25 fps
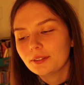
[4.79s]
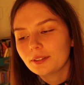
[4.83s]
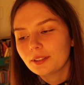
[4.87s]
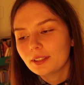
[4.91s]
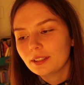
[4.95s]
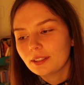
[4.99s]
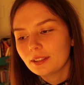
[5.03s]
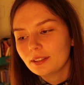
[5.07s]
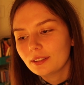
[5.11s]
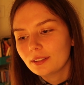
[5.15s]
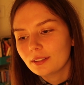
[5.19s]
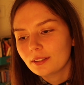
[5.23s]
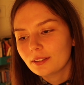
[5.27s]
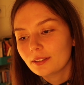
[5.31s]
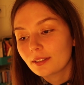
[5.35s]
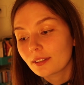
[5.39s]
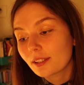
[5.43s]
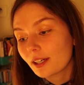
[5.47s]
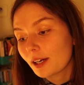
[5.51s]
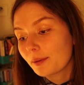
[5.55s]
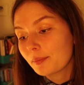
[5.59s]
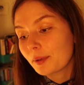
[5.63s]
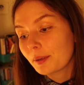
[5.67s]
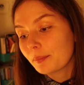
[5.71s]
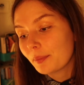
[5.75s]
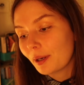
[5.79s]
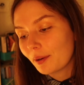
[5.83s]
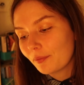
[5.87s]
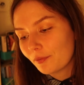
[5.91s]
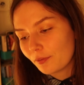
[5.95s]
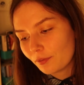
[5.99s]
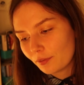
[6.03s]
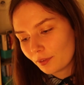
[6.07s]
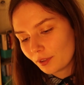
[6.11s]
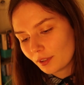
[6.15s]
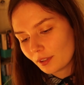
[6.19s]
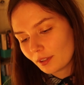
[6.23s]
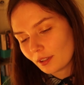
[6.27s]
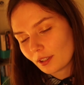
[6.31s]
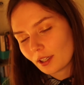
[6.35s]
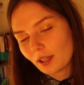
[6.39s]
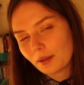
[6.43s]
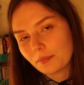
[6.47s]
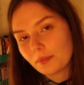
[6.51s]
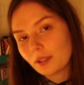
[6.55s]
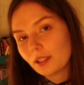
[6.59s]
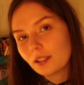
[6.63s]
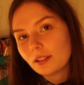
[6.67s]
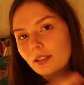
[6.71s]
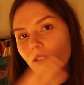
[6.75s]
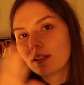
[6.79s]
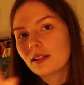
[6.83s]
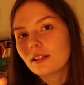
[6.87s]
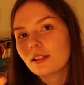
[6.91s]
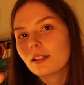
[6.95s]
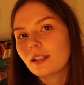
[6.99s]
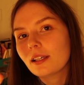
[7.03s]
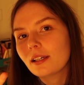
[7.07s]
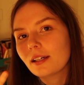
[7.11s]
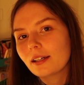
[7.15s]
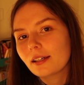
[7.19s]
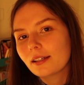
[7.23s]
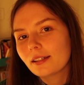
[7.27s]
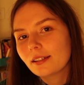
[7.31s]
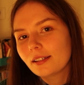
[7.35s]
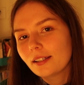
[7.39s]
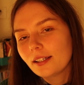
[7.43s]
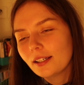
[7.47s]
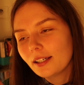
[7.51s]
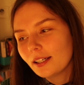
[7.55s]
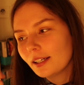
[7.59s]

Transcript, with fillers: in the coming months, the coming year,